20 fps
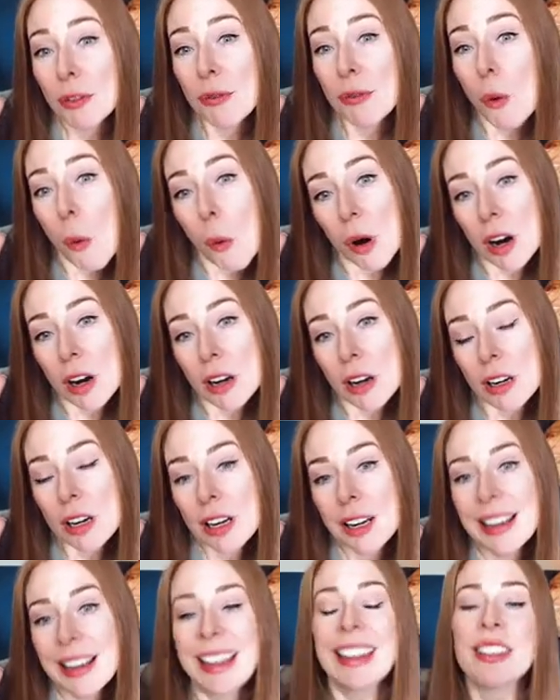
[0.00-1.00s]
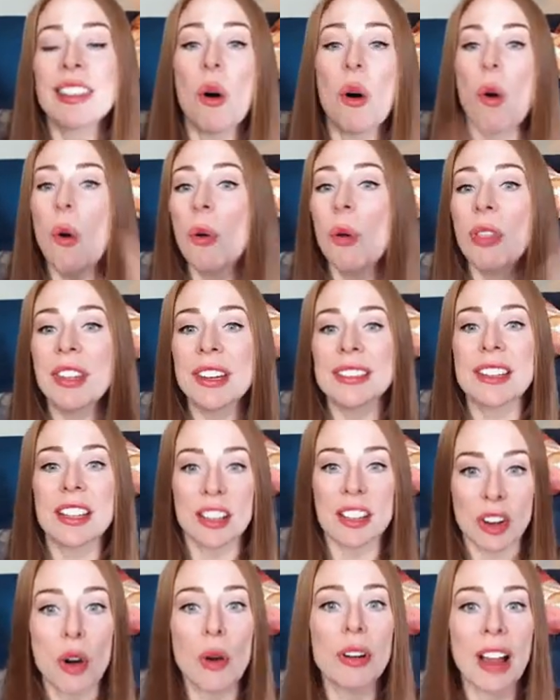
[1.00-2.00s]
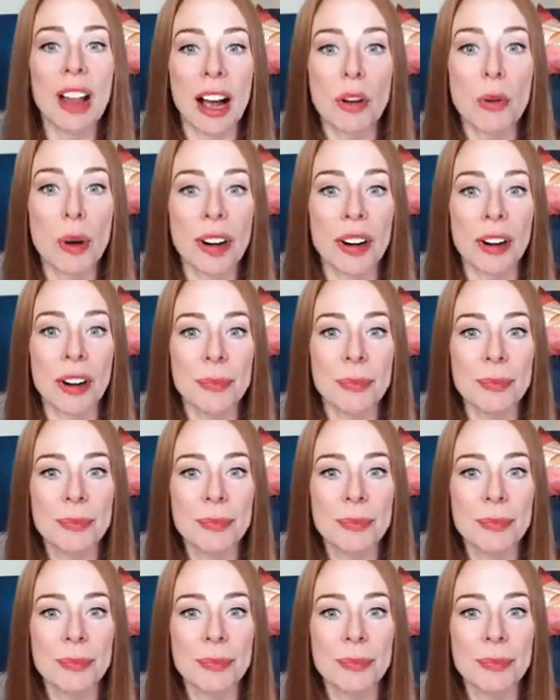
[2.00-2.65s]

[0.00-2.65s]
4, the whole thing's going to go a lot quicker.